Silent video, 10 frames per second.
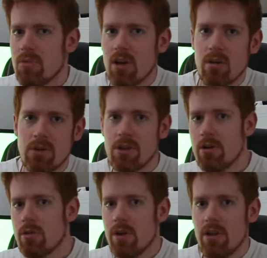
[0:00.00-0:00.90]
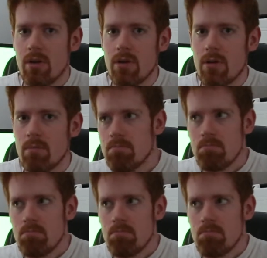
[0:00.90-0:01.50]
Wish I owned a Wii U.